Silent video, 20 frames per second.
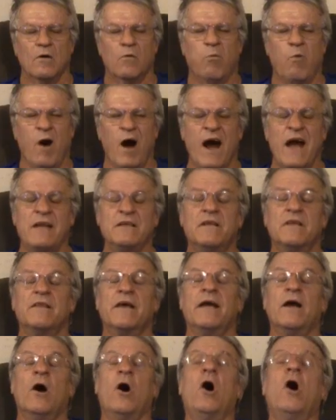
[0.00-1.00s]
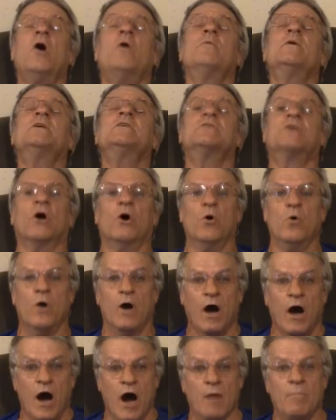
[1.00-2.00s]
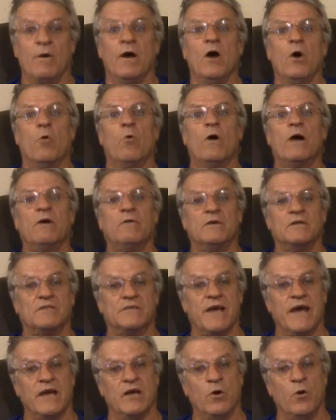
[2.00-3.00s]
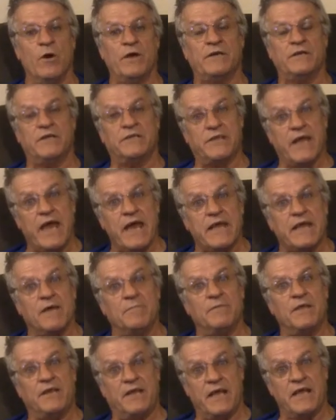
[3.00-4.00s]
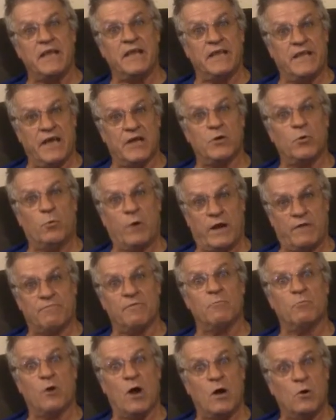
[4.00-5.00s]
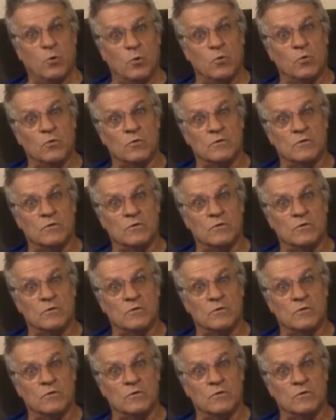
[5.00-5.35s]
Why do they always go up? Where is that going to take him that he can get away from Raul?